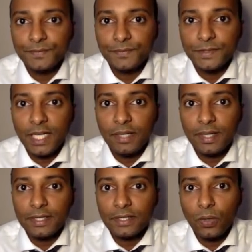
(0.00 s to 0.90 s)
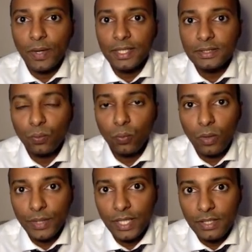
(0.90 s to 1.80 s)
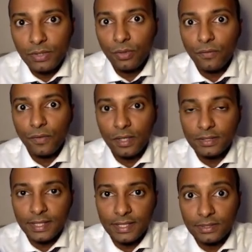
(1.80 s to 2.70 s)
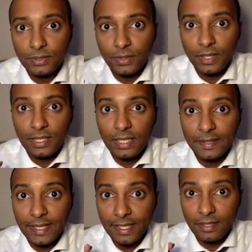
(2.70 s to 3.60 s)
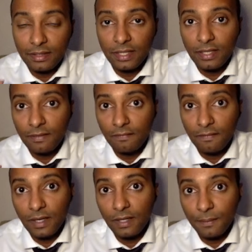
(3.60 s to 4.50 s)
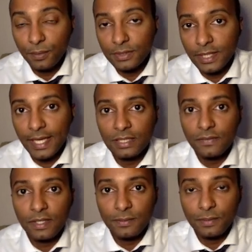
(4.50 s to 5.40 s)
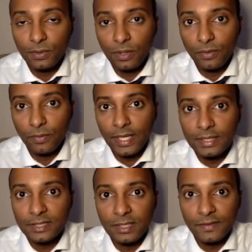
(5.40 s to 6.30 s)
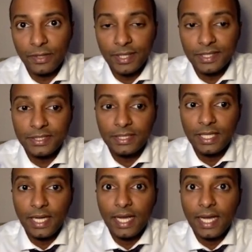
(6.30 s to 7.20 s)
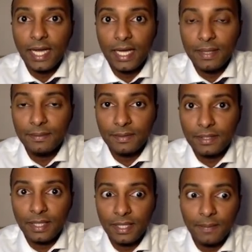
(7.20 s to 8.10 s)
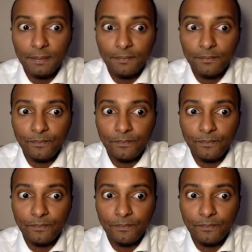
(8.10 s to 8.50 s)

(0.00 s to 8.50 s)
Now, as always, what we need to do first is to eliminate the variable, the x variable on the right-hand side of the equation and um,